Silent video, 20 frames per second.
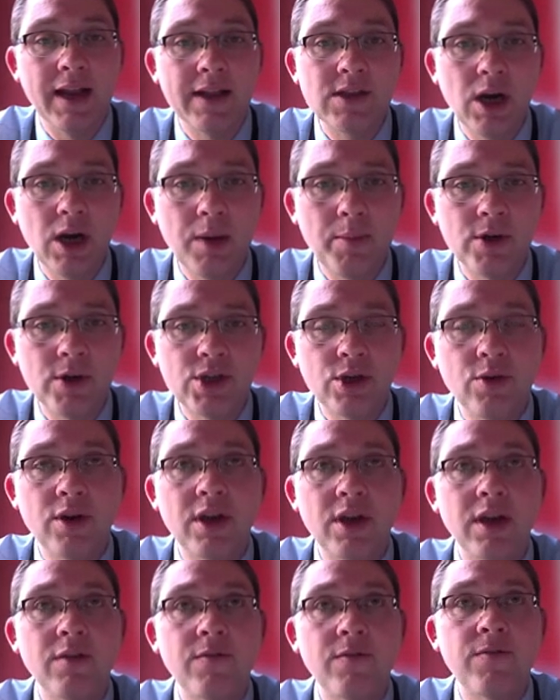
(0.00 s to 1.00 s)
And it's an
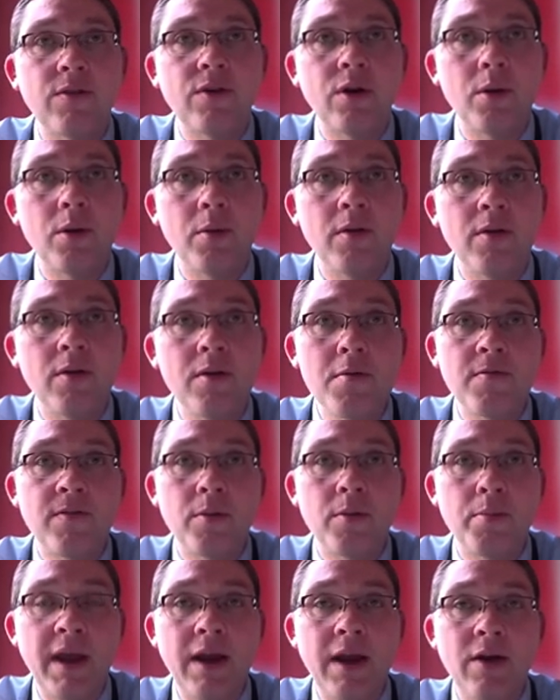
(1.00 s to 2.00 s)
opportunity for
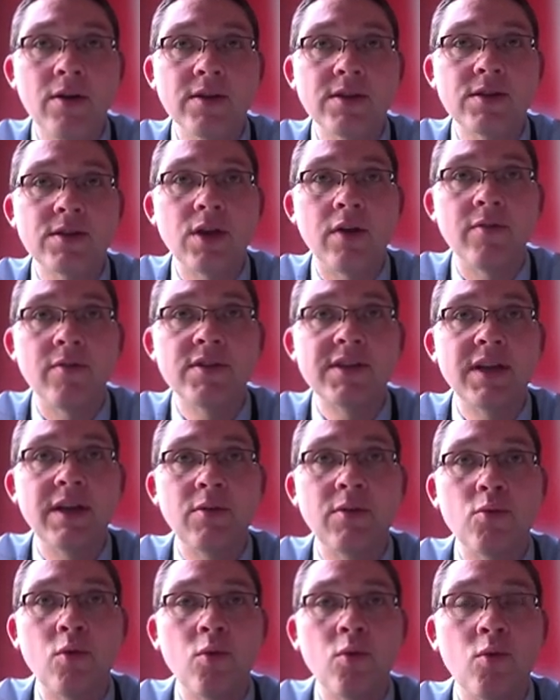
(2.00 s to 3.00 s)
parents,
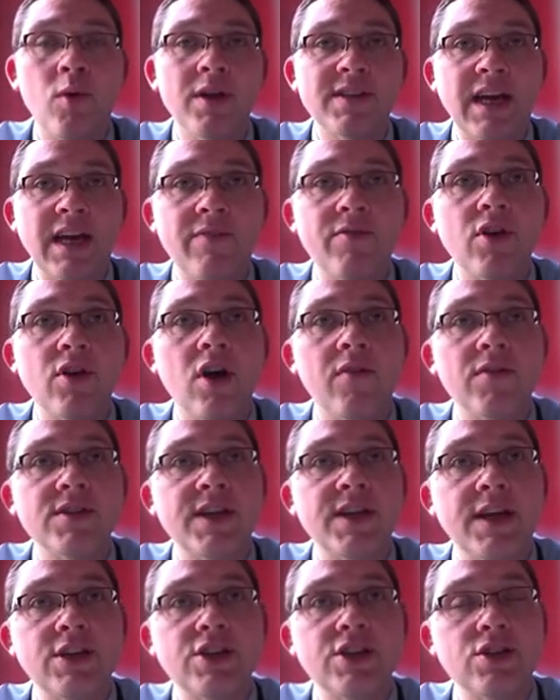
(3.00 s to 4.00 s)
obviously, whilst having
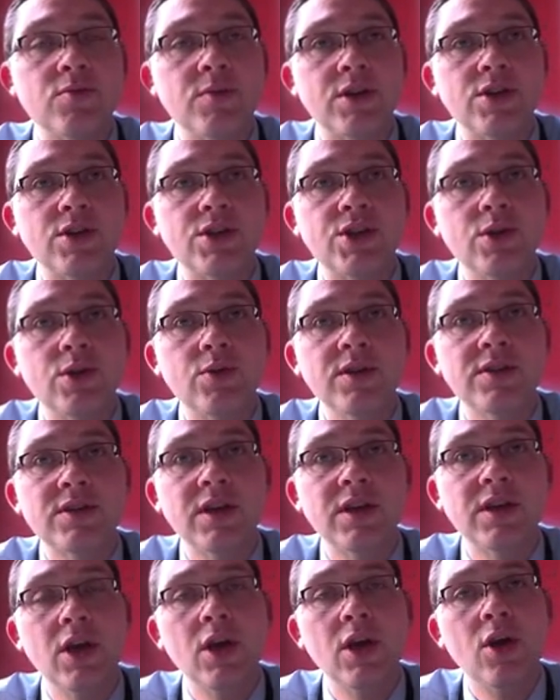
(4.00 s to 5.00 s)
conversations with their
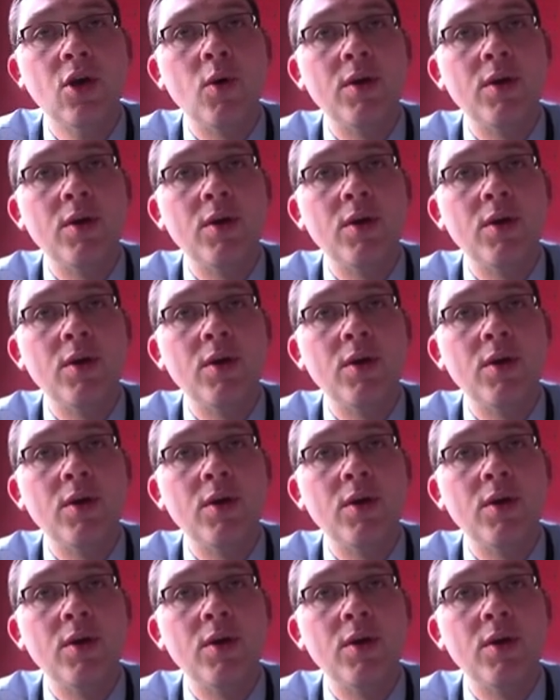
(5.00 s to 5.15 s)
students,